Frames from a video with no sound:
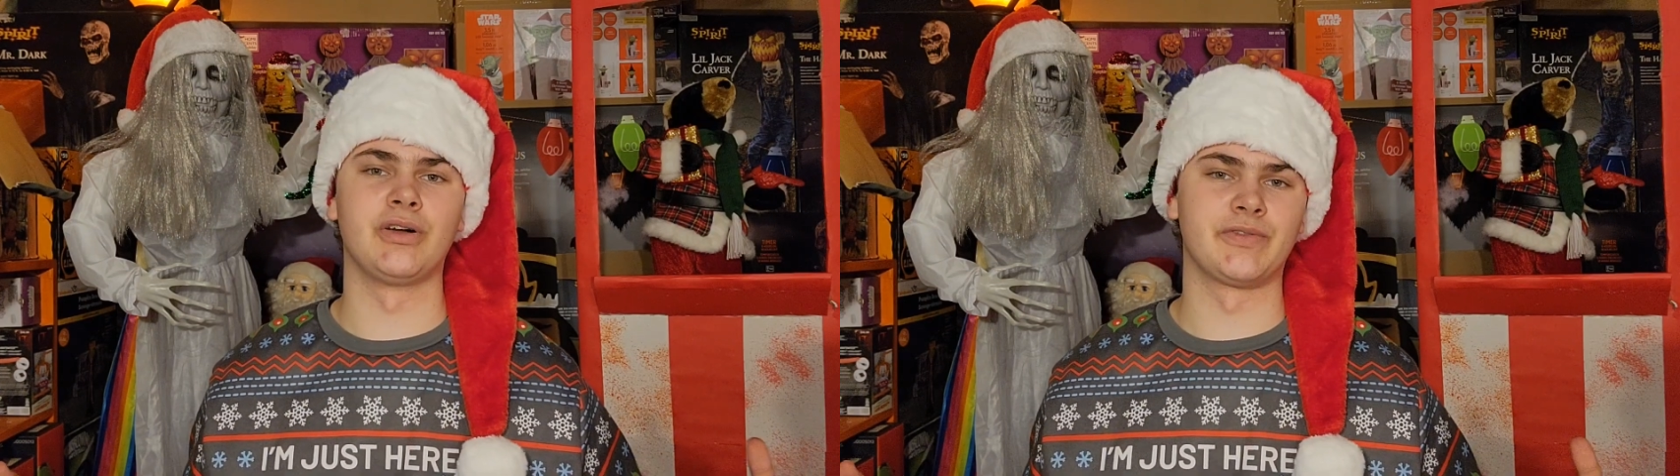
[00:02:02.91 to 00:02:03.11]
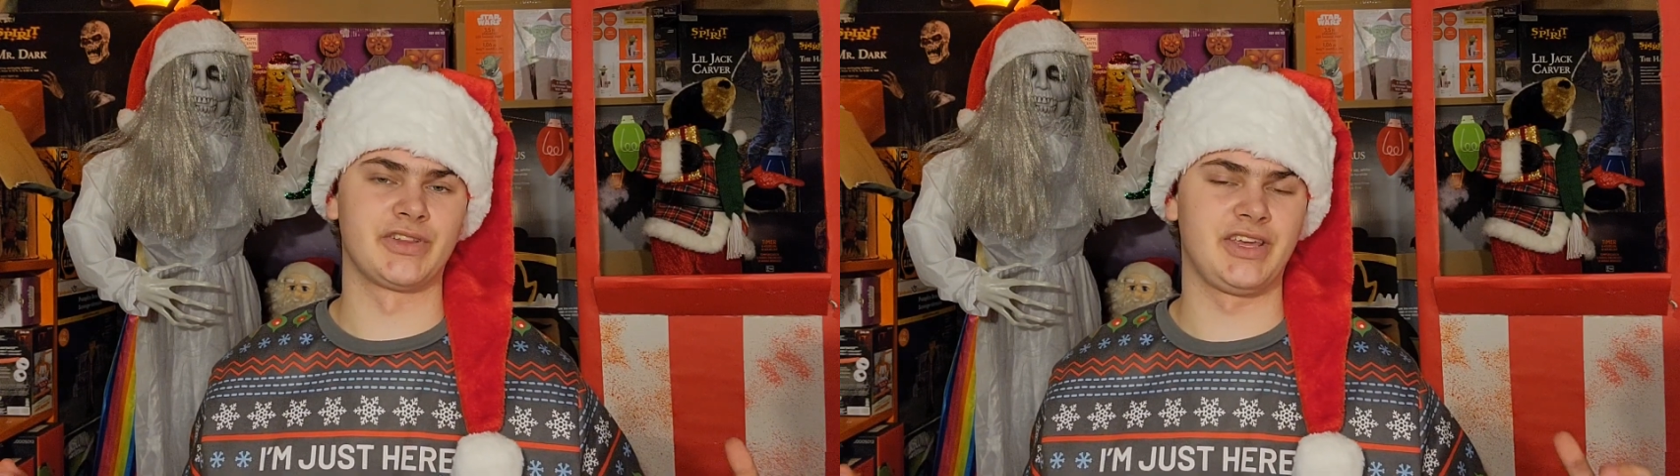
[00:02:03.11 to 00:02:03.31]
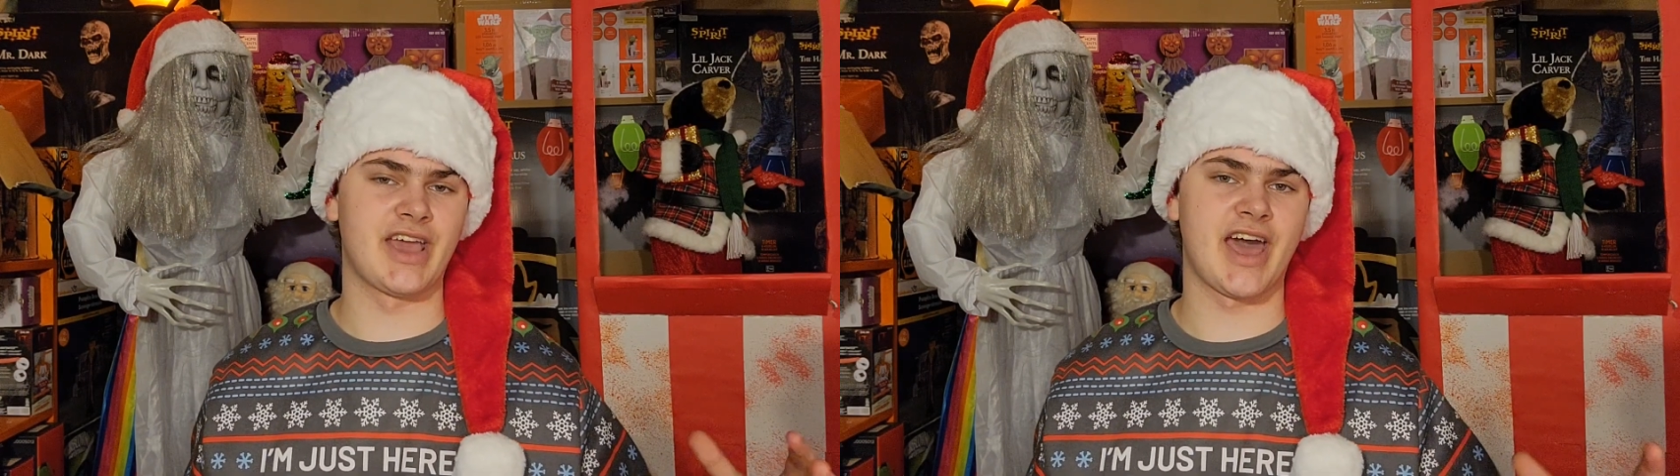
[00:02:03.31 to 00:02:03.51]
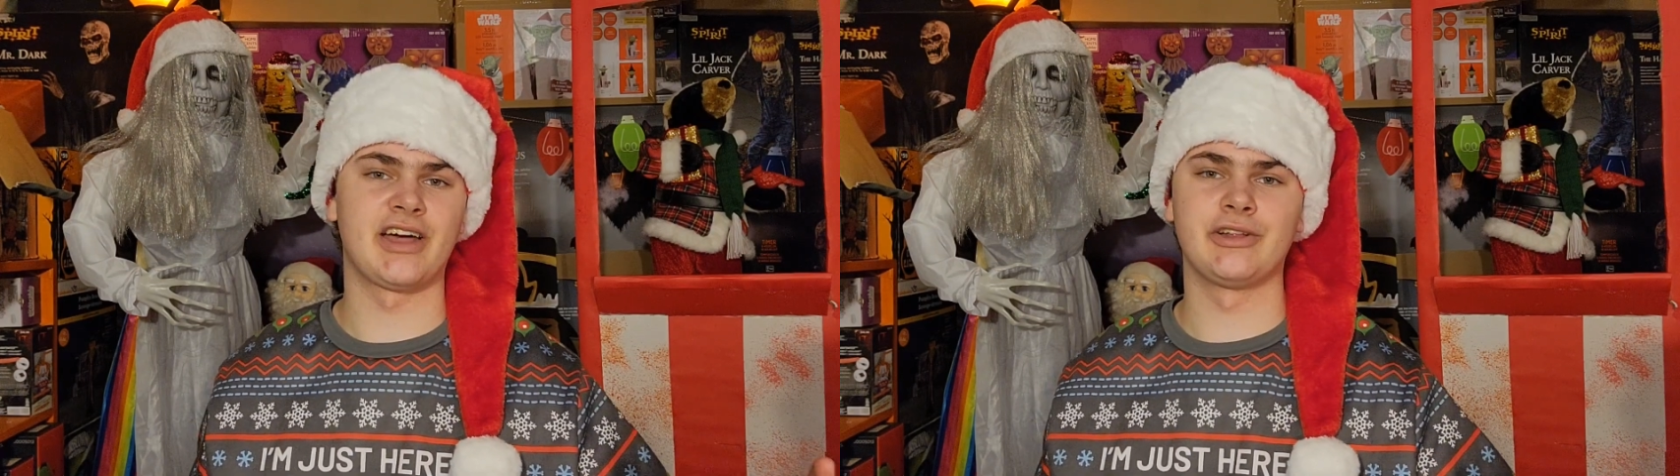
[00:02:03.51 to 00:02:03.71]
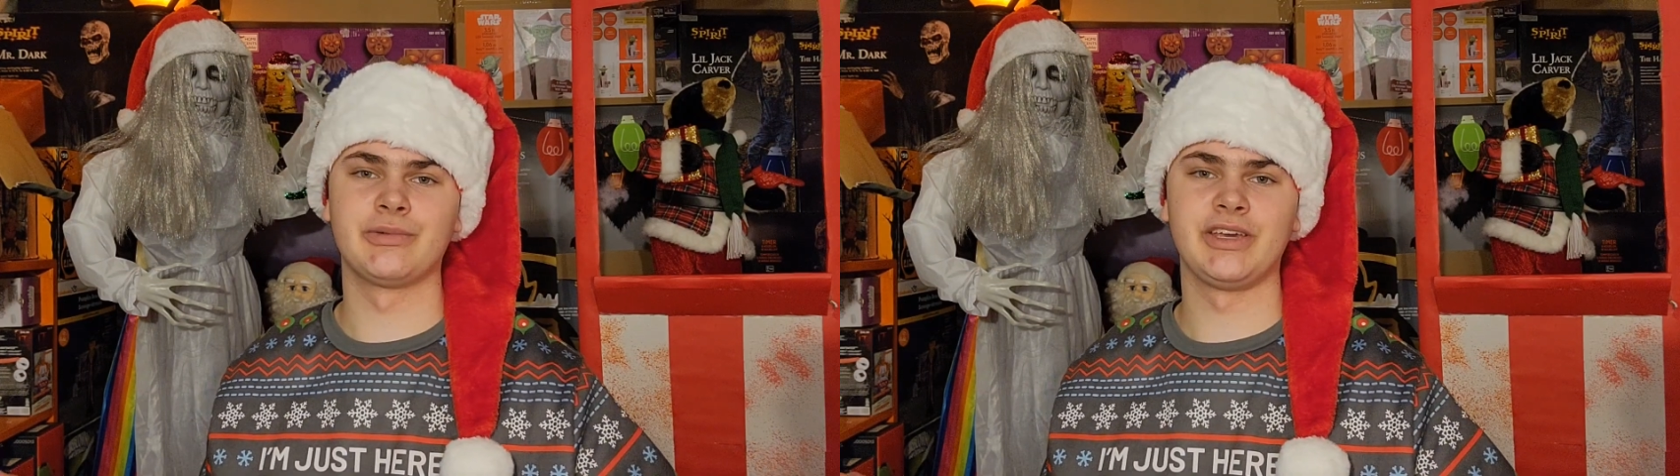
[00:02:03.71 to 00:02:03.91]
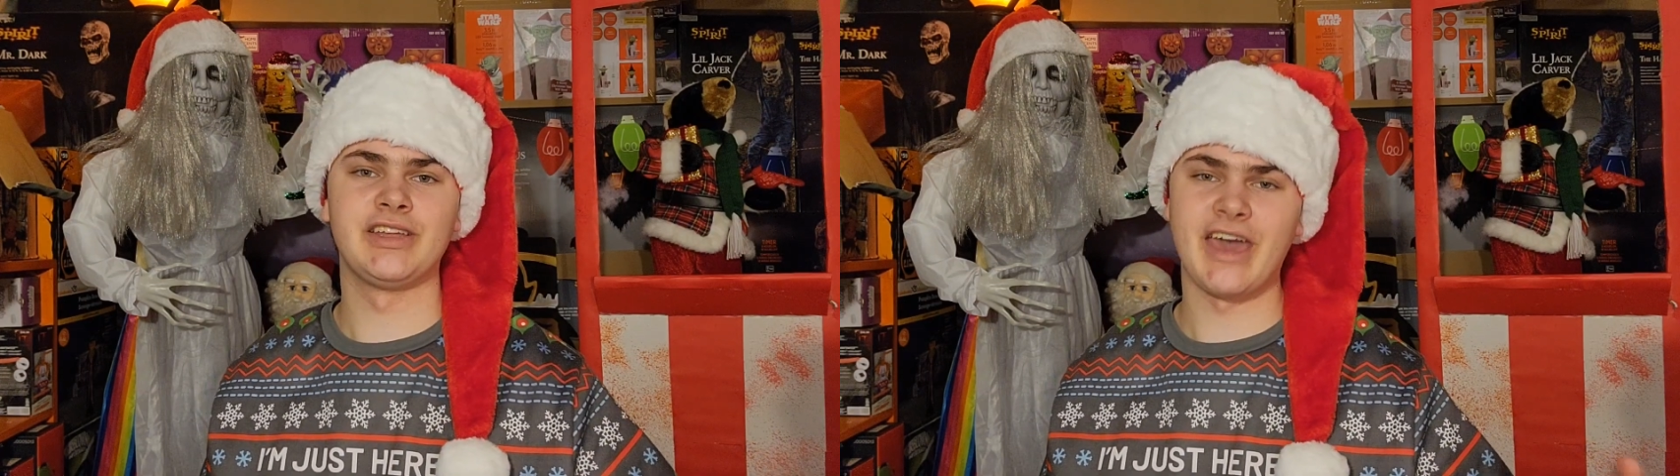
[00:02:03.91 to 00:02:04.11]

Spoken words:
over the Halloween